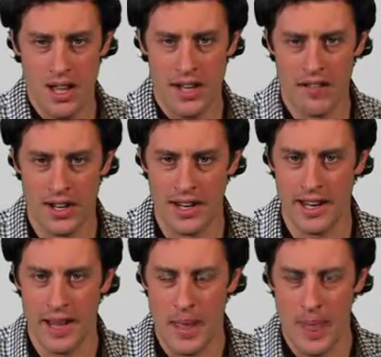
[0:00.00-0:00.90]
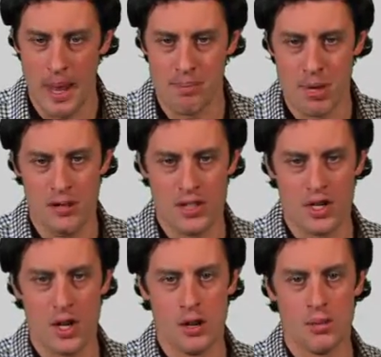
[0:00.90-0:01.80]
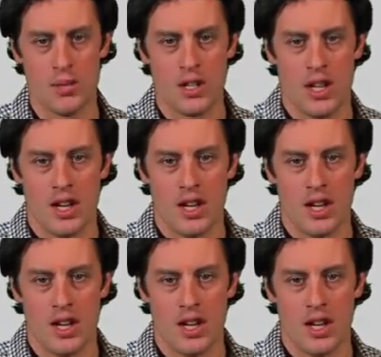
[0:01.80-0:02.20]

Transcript: And finally, Bovis Homes